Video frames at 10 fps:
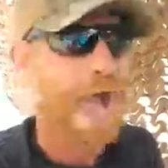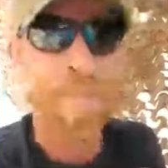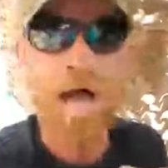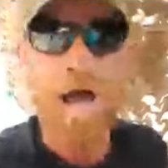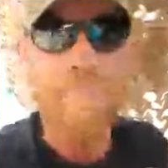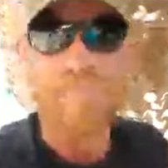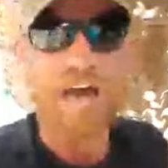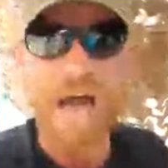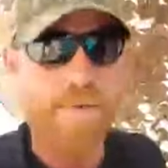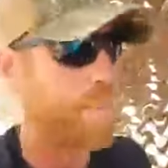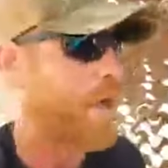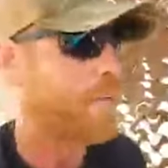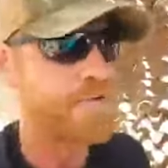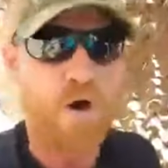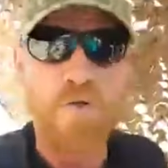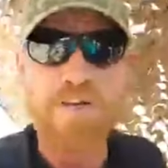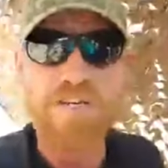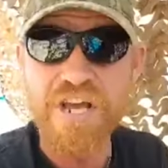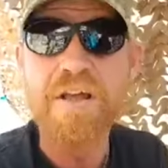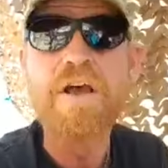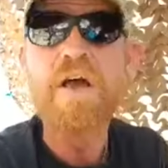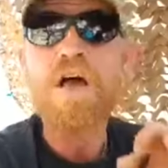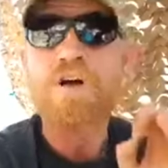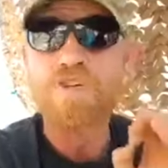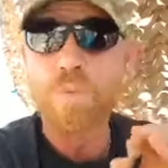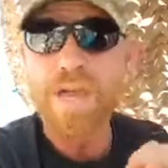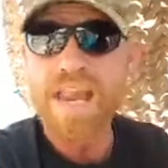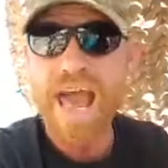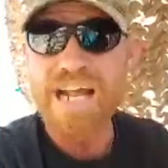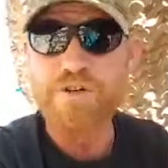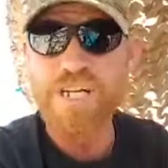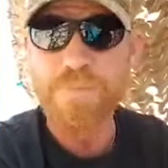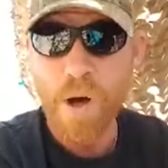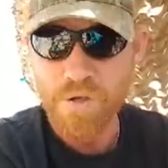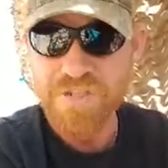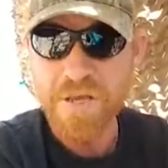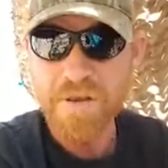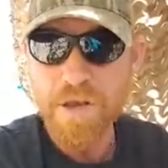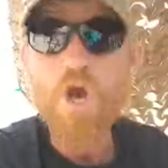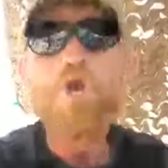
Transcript: I'm not having time to play with all this shit. There's going to be an address posted.